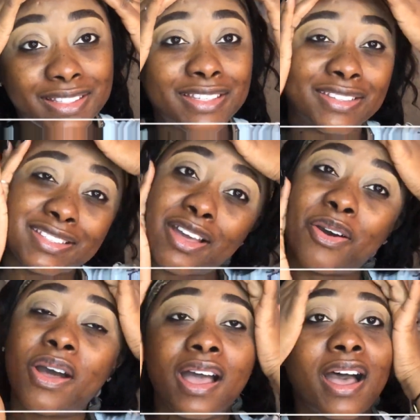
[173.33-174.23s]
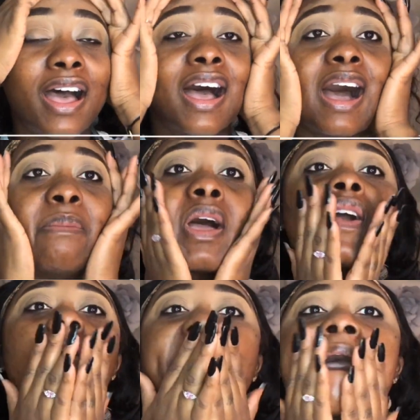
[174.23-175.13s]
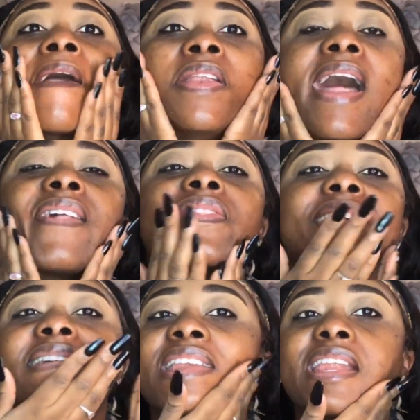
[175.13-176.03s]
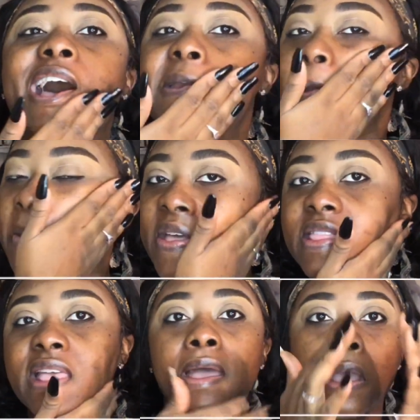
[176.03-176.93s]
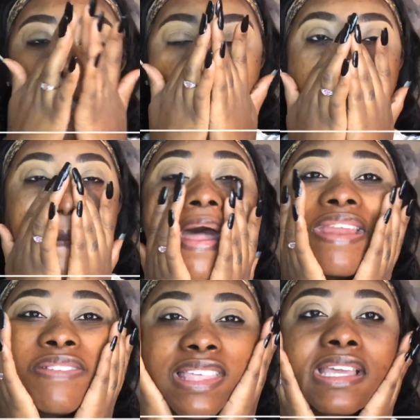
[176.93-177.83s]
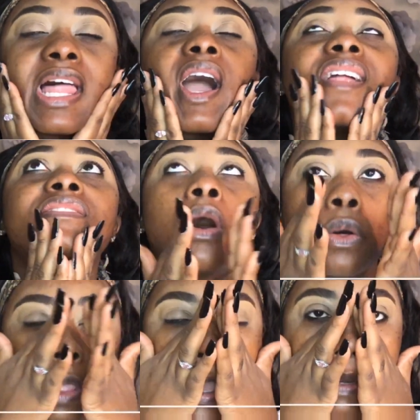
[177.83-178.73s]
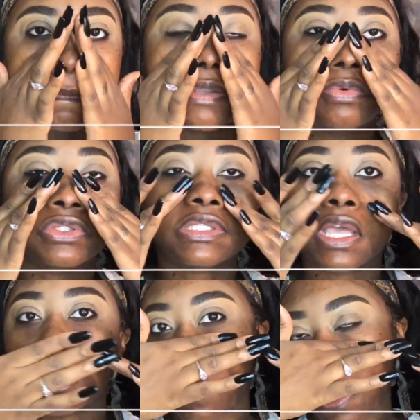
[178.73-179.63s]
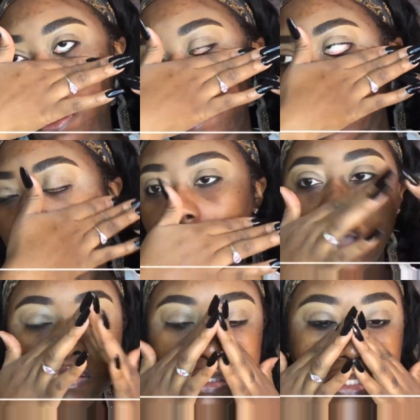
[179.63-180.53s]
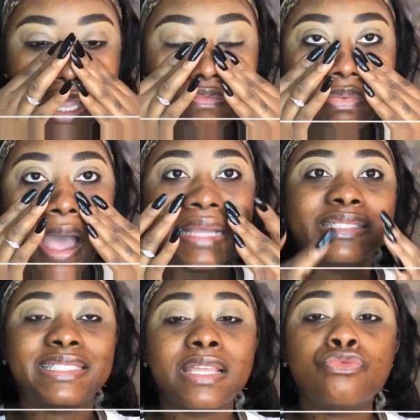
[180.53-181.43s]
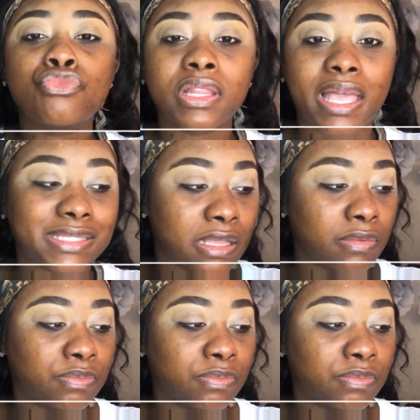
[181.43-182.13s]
So I'm like, okay, not thinking and not knowing that, well, not even thinking, like I know that people sell knockoff stuff, but I didn't realize that